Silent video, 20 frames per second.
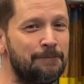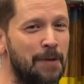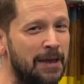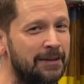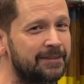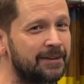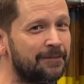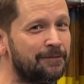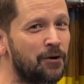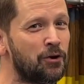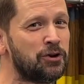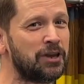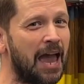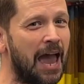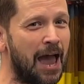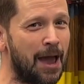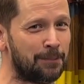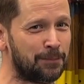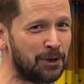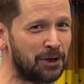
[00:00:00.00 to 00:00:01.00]
basic
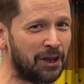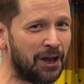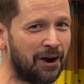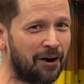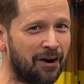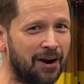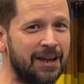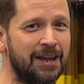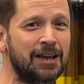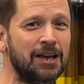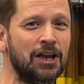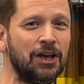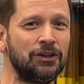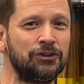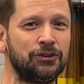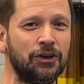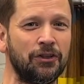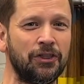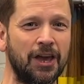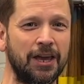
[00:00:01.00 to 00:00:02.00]
vocabulary
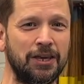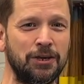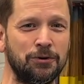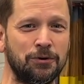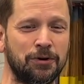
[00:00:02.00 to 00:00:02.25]
so that you